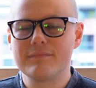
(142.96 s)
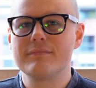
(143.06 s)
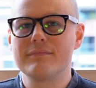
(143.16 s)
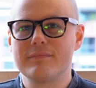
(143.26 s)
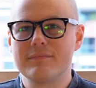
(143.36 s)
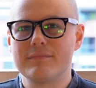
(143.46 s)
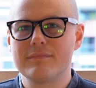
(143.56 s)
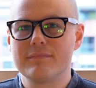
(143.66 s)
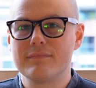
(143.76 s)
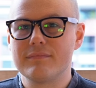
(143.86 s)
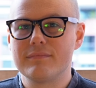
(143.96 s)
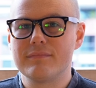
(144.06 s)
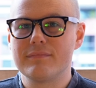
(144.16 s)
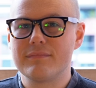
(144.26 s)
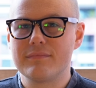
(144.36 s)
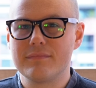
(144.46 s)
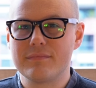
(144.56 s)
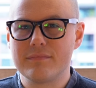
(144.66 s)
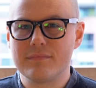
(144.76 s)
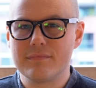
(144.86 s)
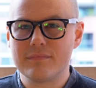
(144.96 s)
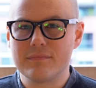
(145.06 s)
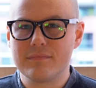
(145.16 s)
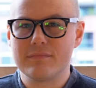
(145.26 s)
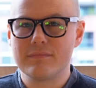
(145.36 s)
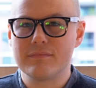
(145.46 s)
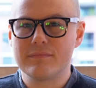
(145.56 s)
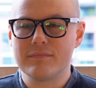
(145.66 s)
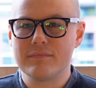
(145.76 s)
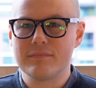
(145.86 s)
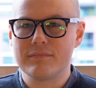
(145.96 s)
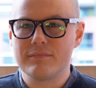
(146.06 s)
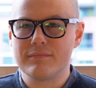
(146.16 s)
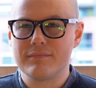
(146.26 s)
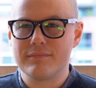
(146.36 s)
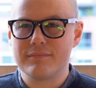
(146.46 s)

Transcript: No words are spoken by the person on screen.